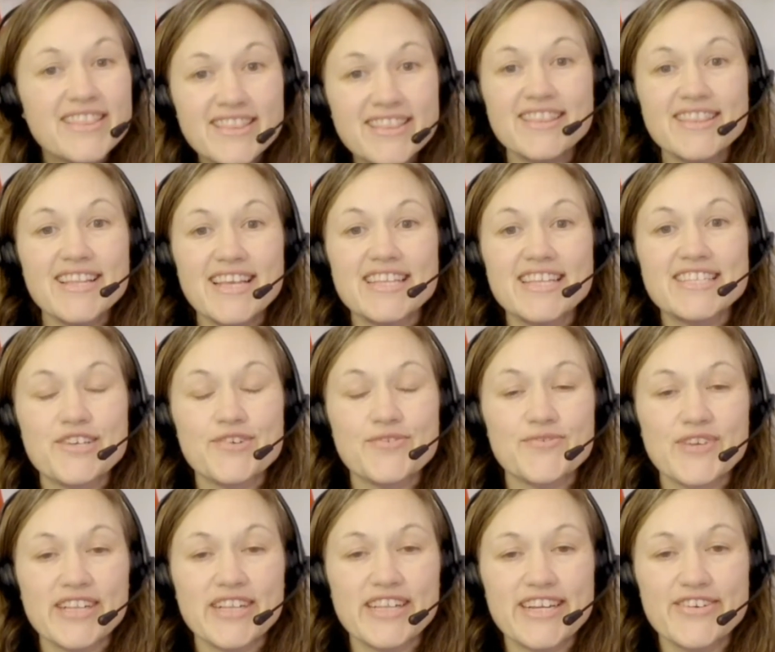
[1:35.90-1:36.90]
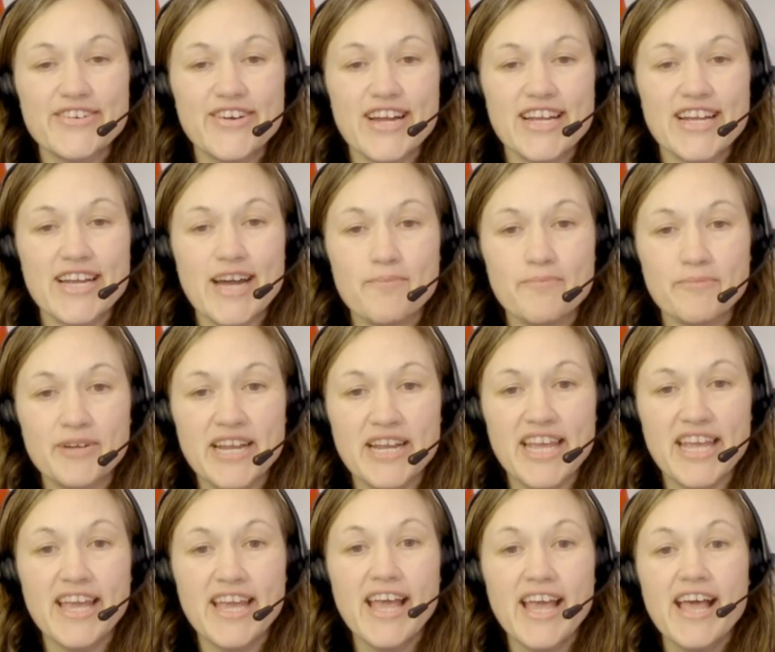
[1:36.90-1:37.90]
It's a really great
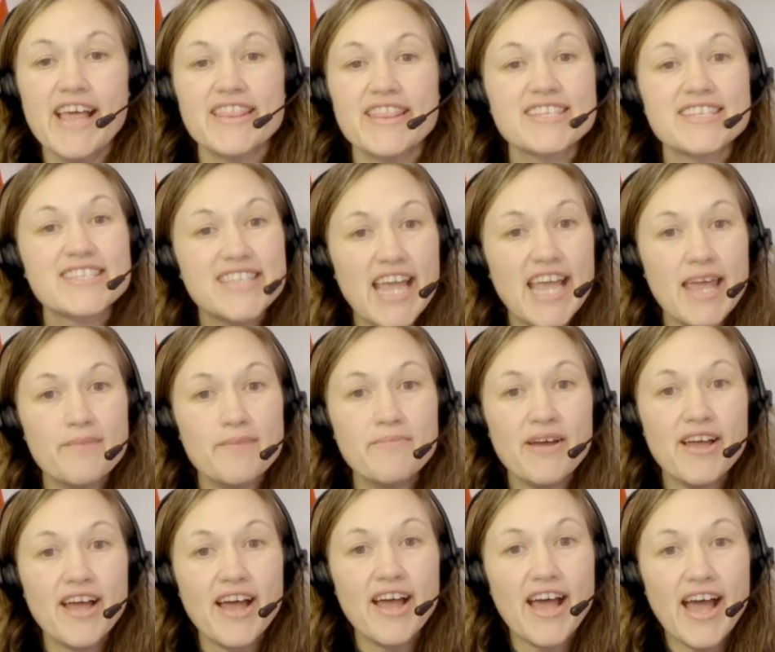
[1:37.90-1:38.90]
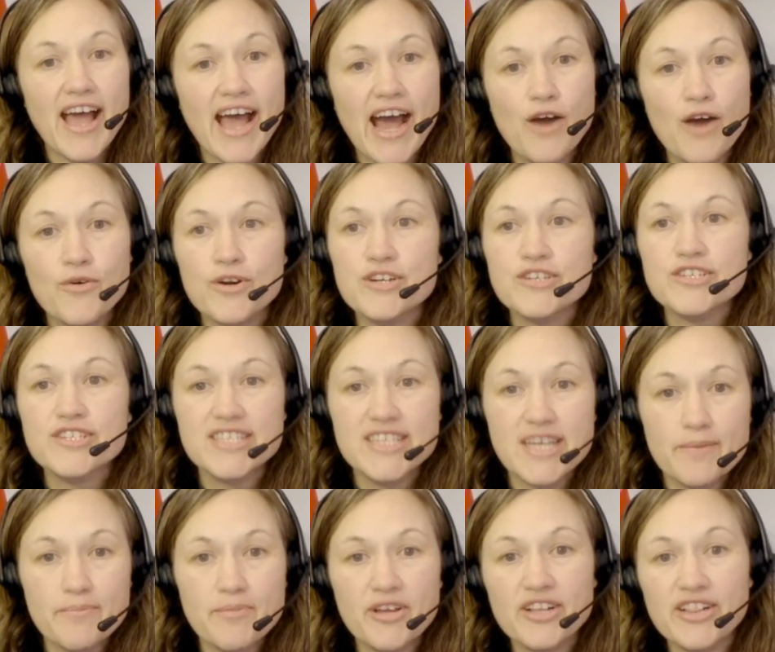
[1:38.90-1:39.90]
company. The same hours
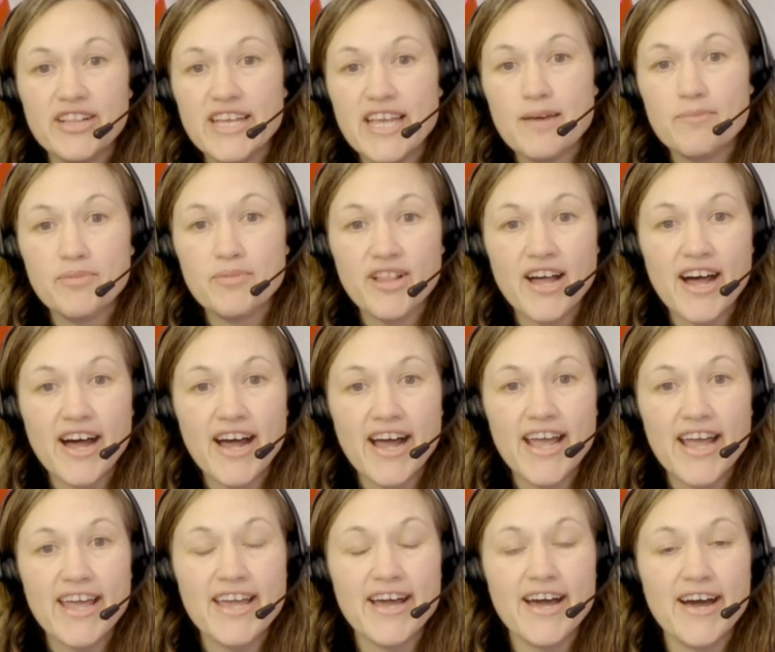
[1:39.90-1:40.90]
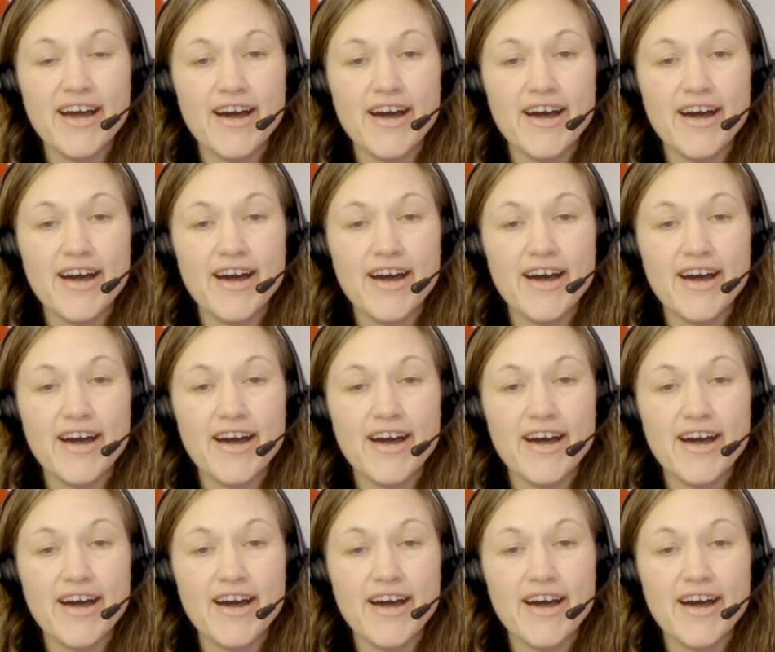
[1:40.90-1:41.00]
typically apply.